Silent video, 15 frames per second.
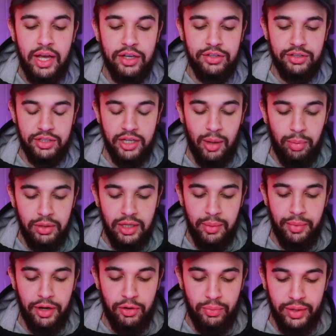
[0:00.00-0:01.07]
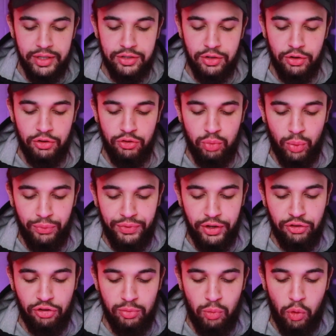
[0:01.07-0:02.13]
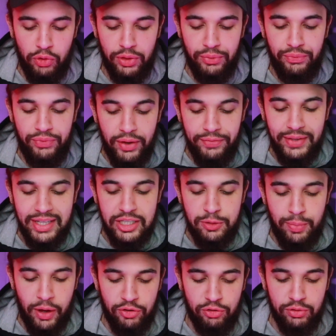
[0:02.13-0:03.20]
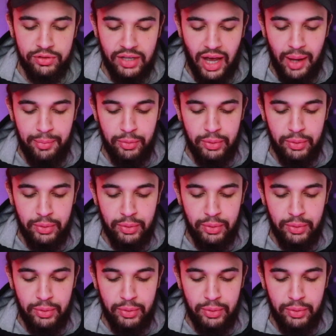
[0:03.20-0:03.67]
Snubbull Limited Research will feature more than 50 special timed